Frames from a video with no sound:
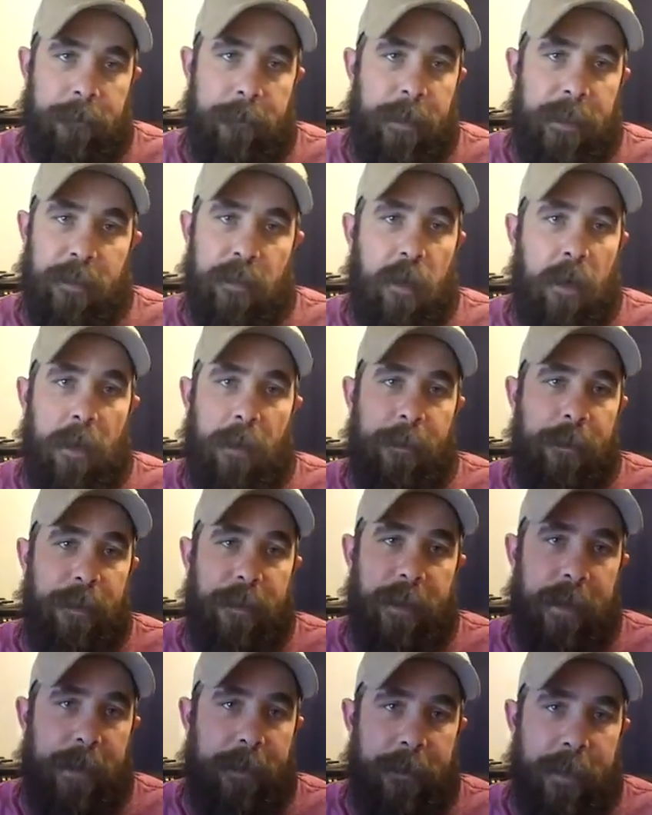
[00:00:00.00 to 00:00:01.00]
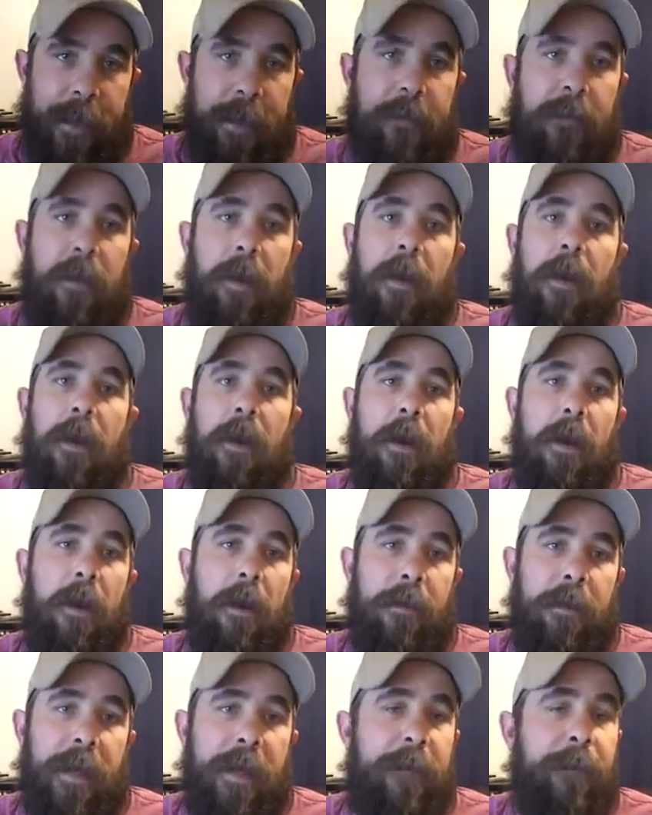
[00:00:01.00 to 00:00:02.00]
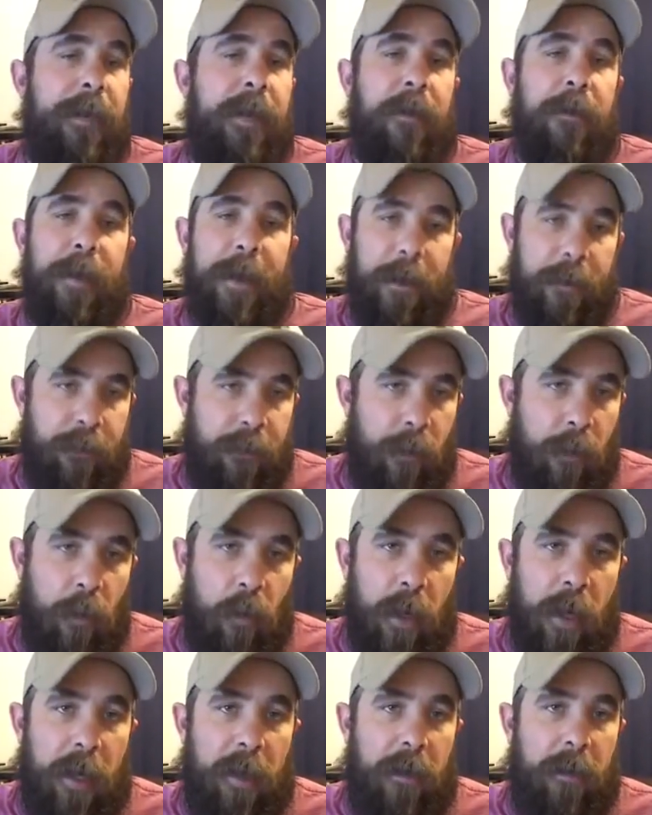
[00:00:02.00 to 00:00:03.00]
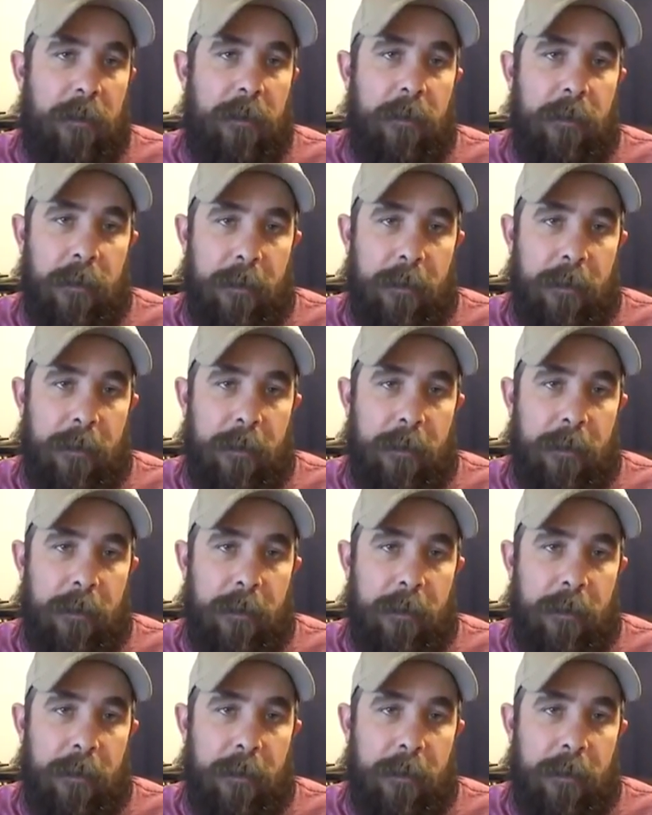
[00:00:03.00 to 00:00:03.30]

That's all I'm going to say. They have a lot. They've been around for a while.